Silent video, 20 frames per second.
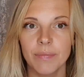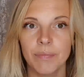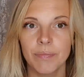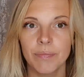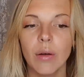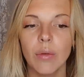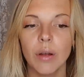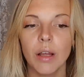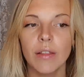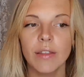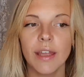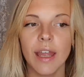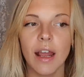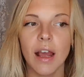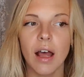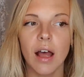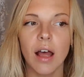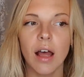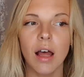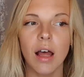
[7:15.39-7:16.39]
Now there
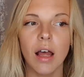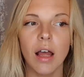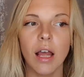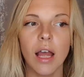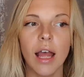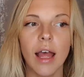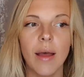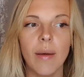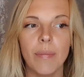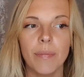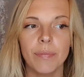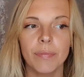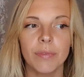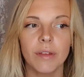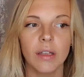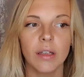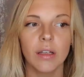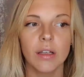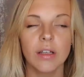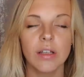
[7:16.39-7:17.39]
are
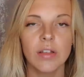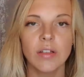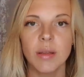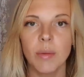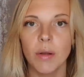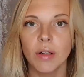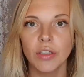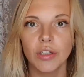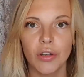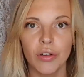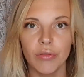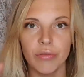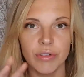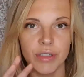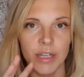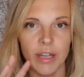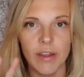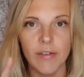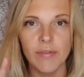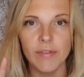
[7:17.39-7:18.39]
some
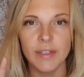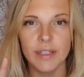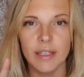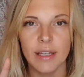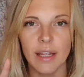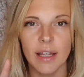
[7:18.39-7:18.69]
alternatives,